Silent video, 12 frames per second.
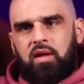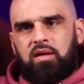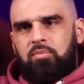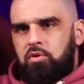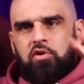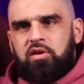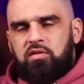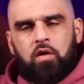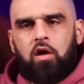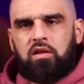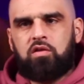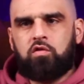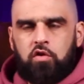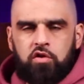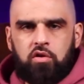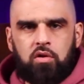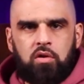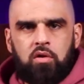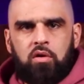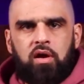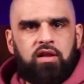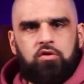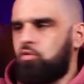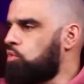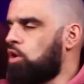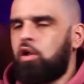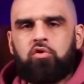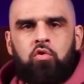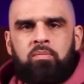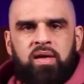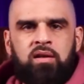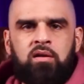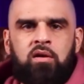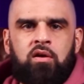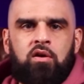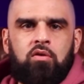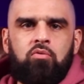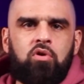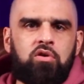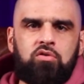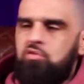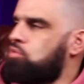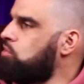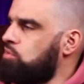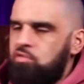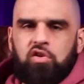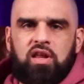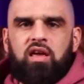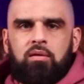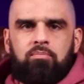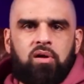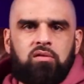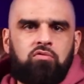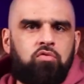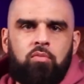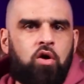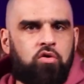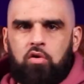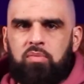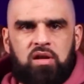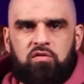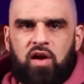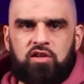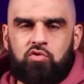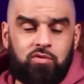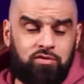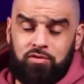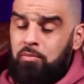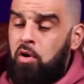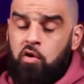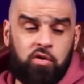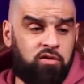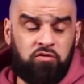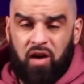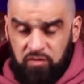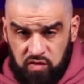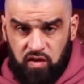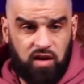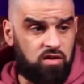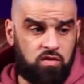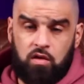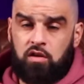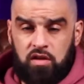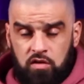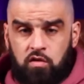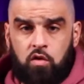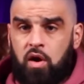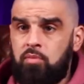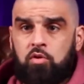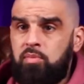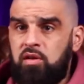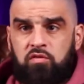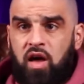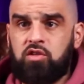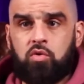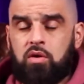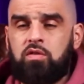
Yeah, but look, it's all external. And we all know men. Well, you, today, but tomorrow you'll be infatuated. Tomorrow. In five seconds on Instagram, you'll be infatuated